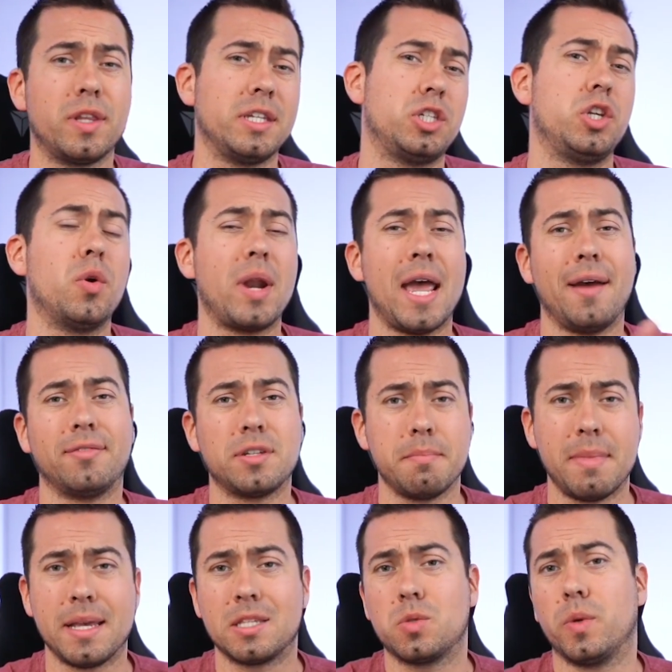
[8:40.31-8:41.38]
that you don't have to
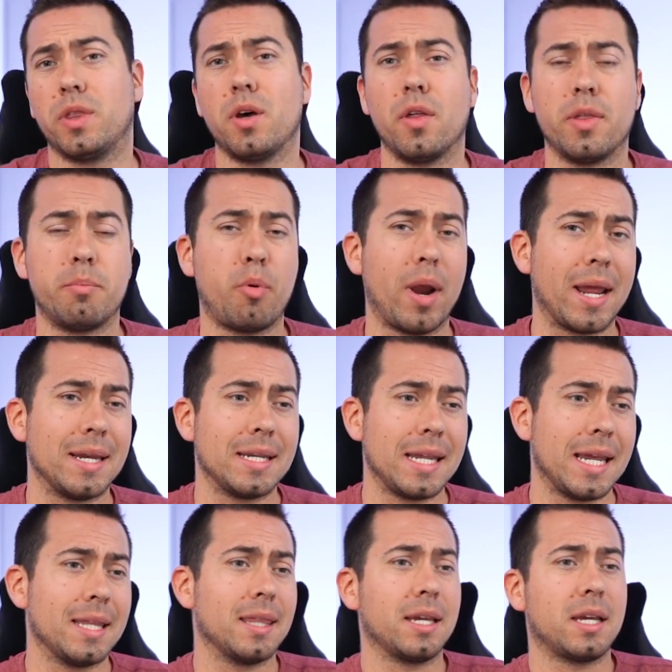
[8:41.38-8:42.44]
mess with all the branding